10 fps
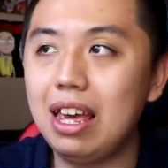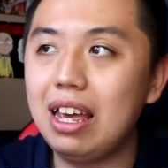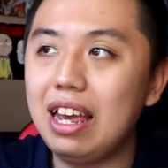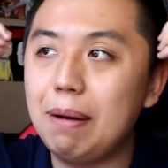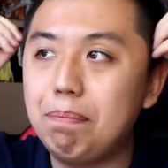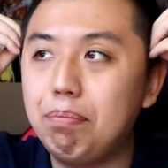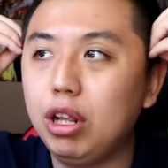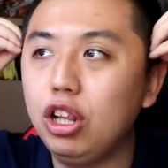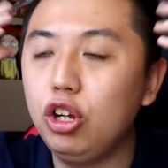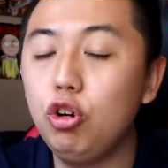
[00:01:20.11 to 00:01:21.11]
it
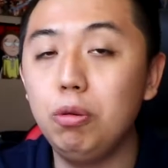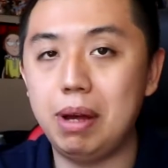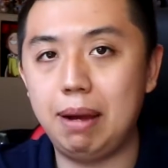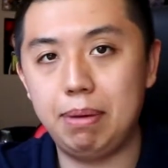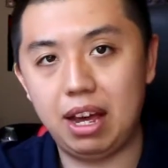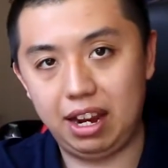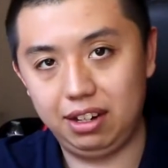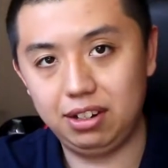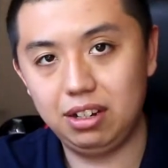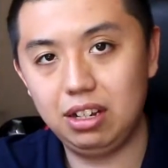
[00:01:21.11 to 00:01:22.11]
blew my
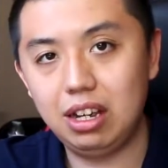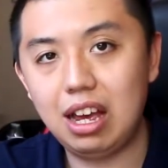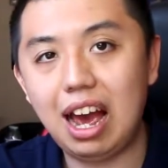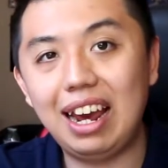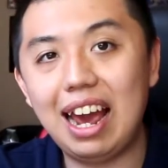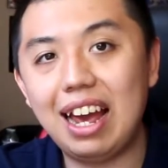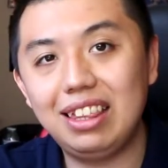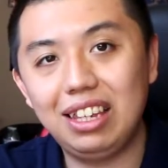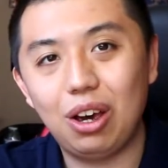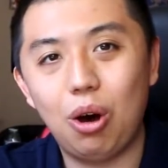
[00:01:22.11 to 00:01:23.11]
mind. I had
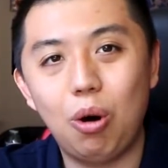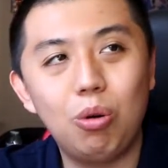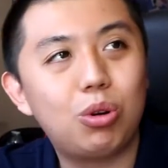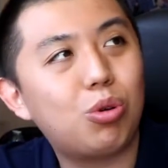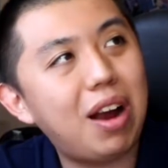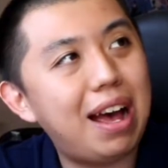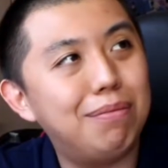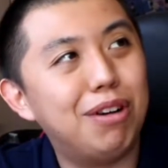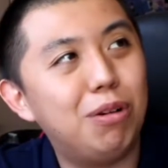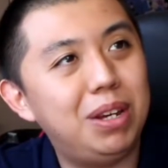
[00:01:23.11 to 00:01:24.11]
the oh crap
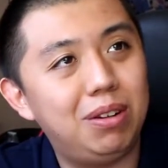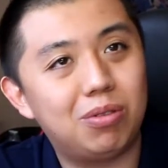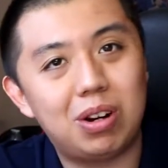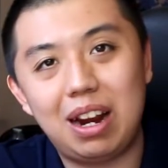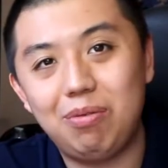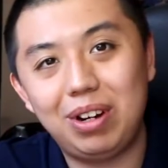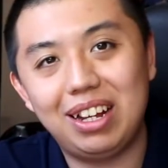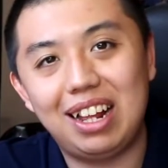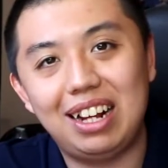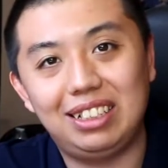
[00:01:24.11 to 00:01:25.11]
moment where I
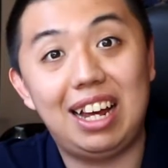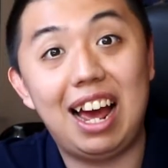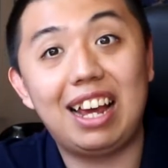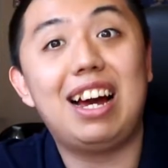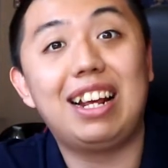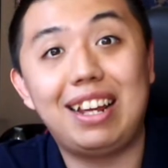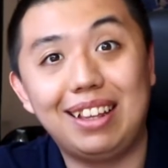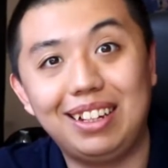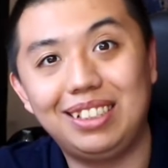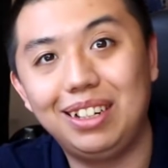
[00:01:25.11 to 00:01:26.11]
realized I gotta get
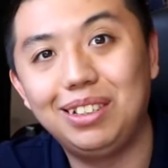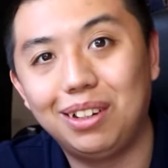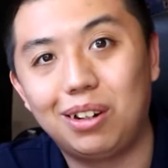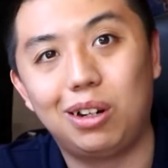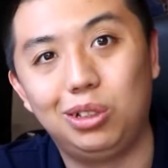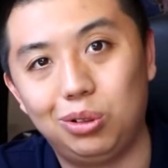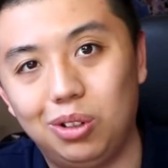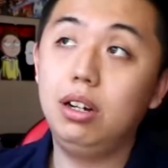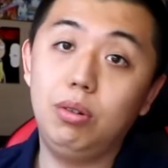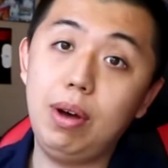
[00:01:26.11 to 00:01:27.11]
these things under
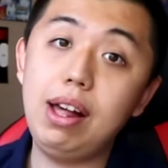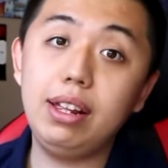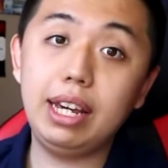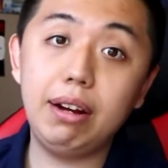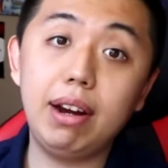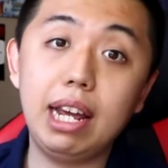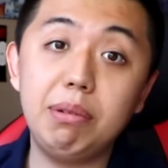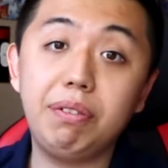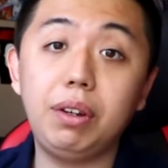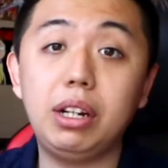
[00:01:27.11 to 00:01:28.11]
control. Well, here I am
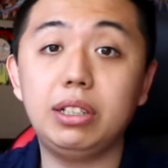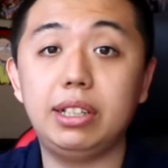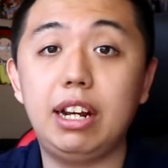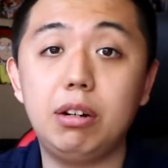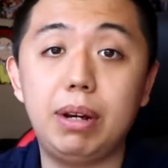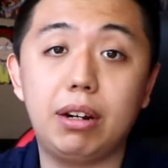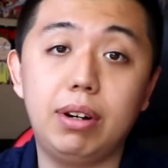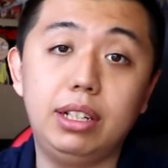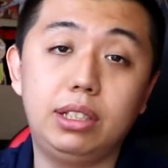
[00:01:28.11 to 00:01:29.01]
a few years later, my credit